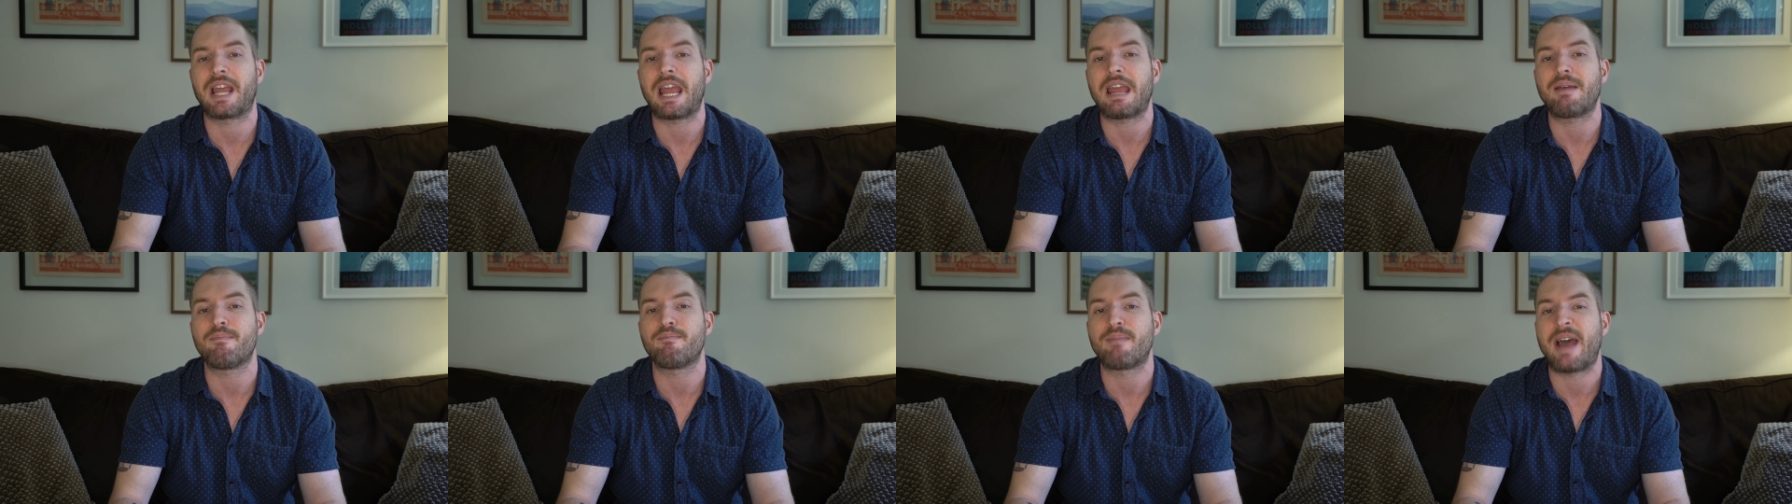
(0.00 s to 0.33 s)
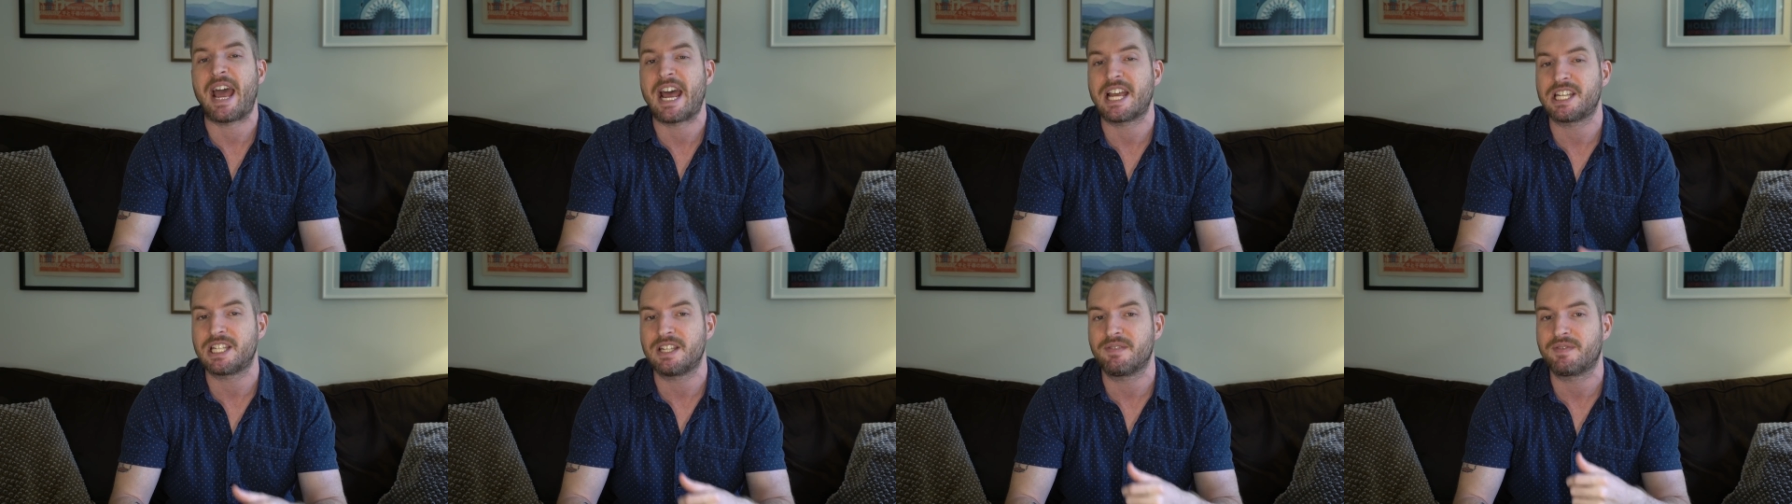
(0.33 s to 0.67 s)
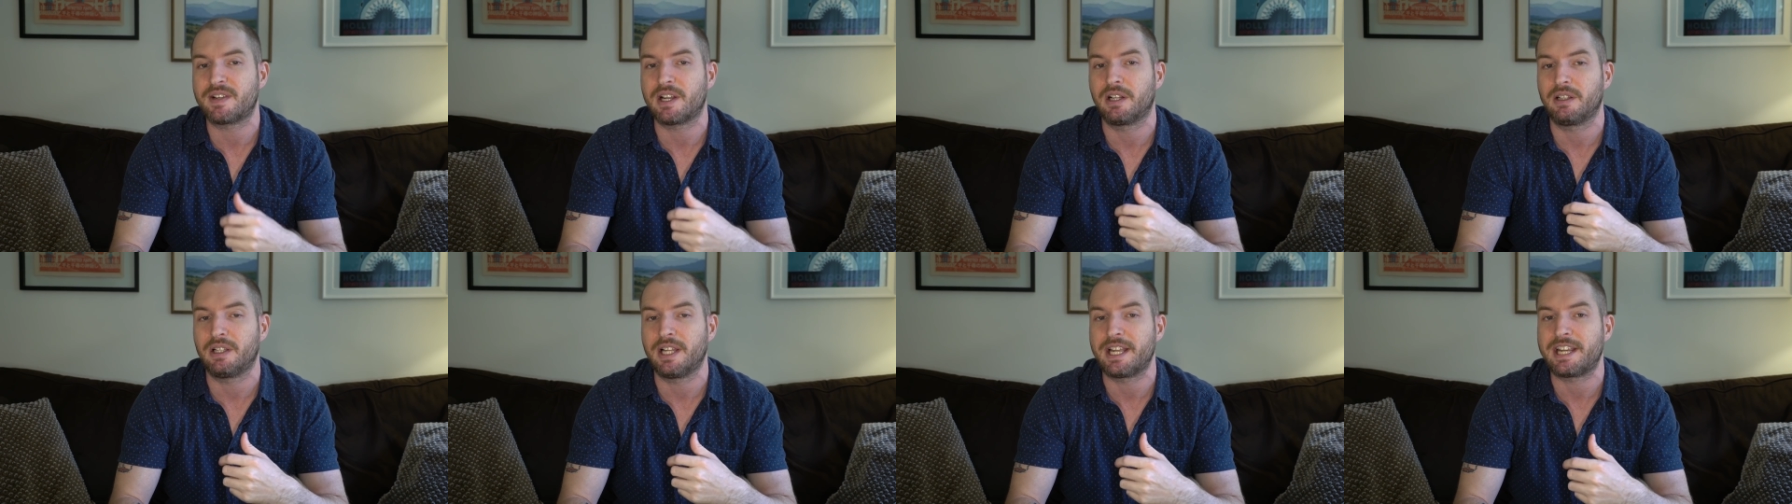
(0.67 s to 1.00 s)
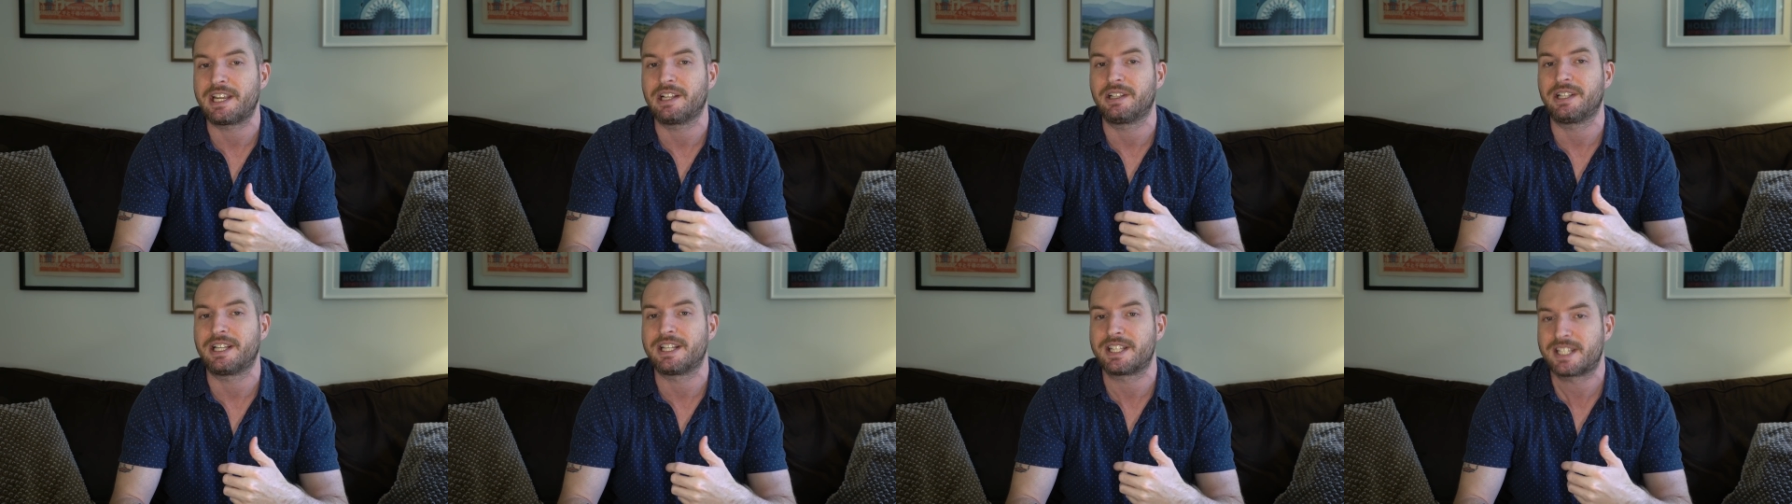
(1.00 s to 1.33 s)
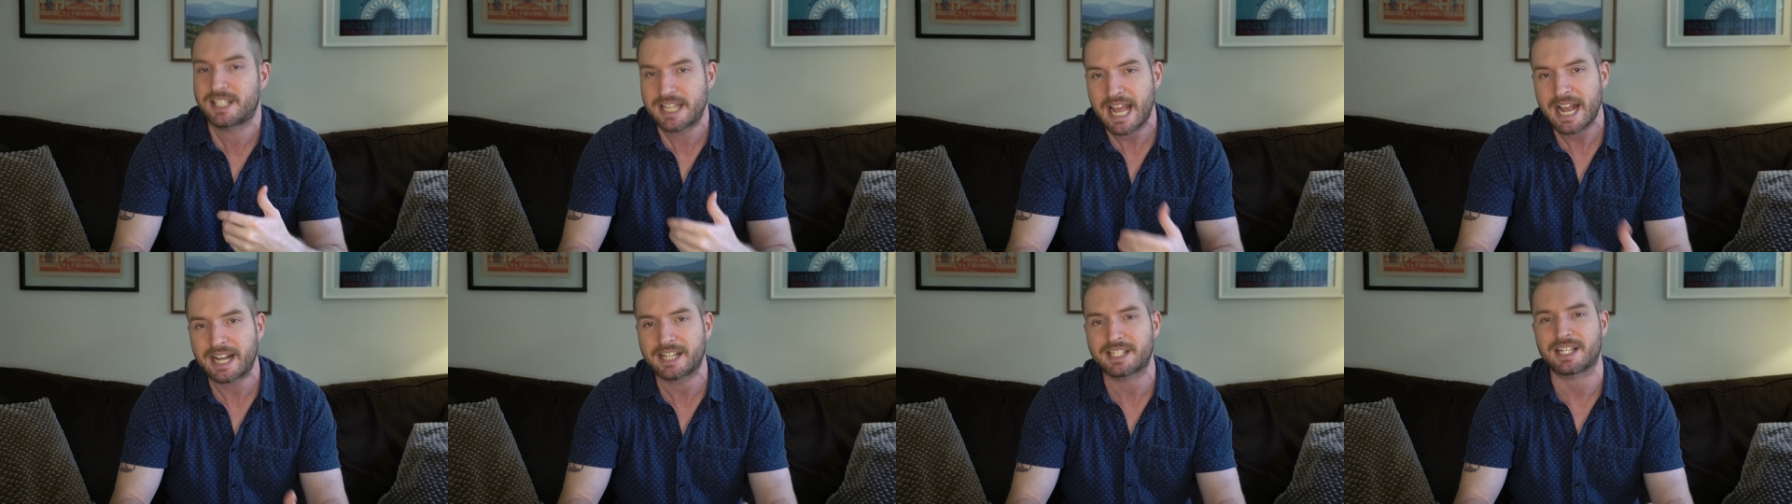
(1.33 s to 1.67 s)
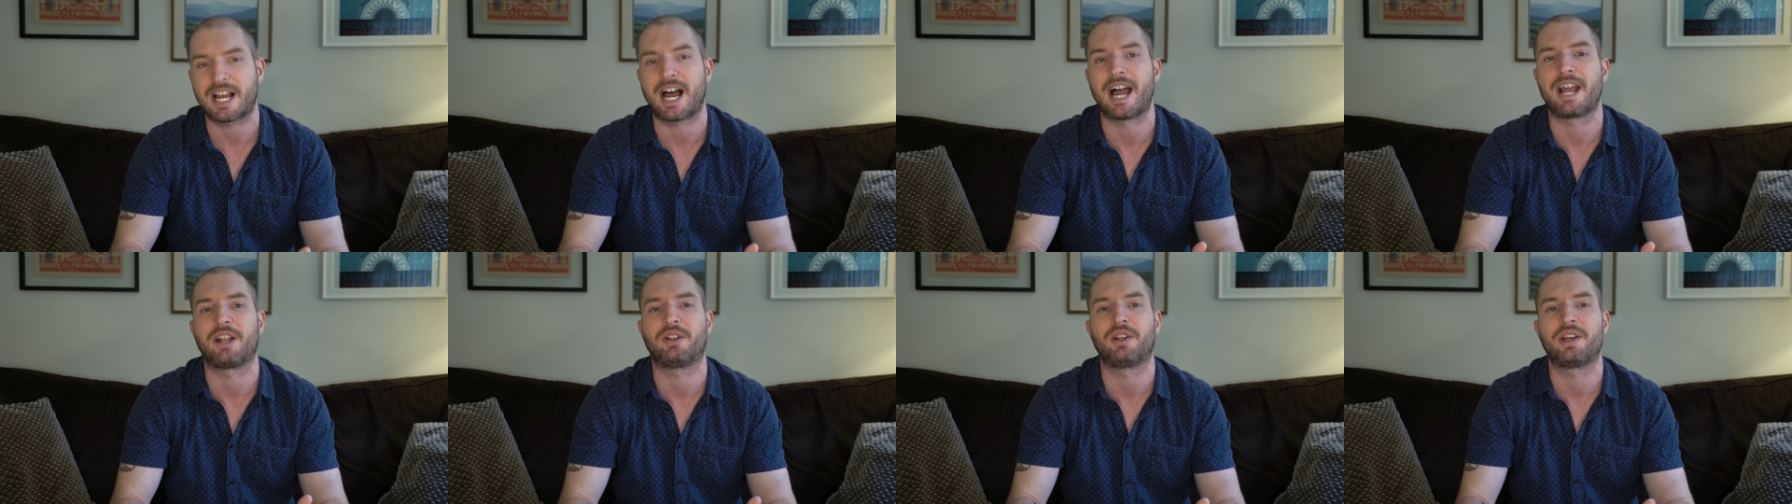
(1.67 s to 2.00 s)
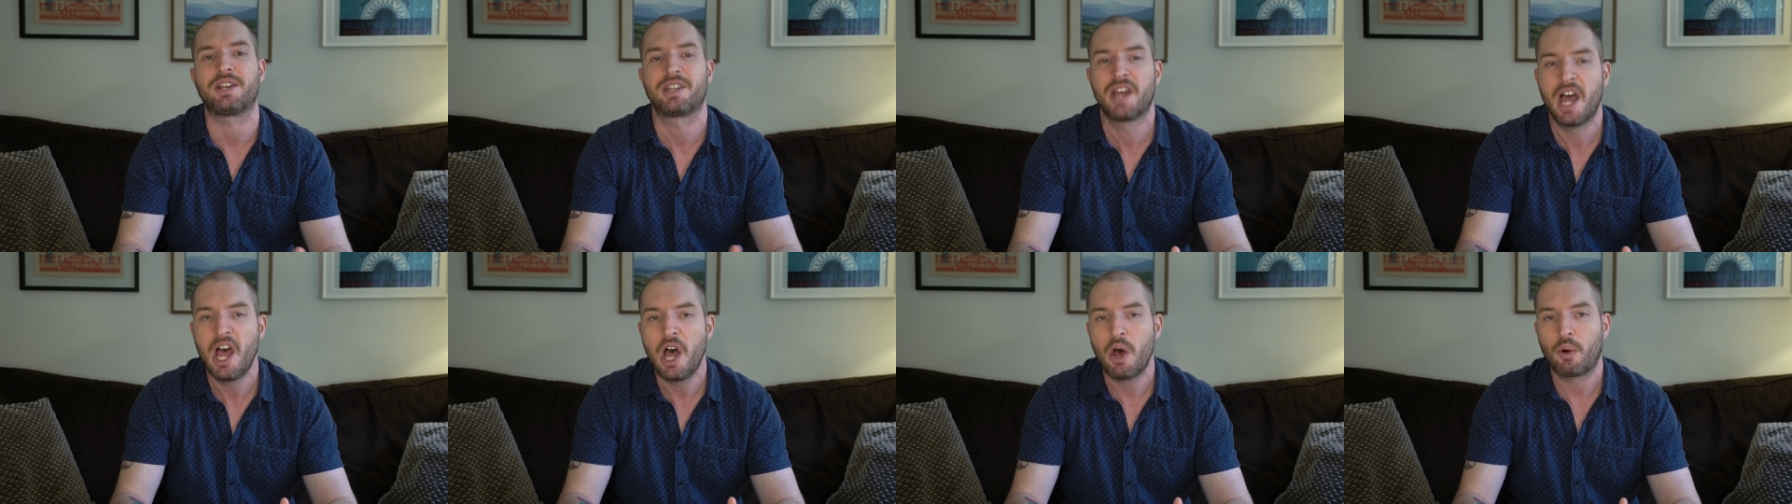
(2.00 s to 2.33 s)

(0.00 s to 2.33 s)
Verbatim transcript: a massive Caligulan sex island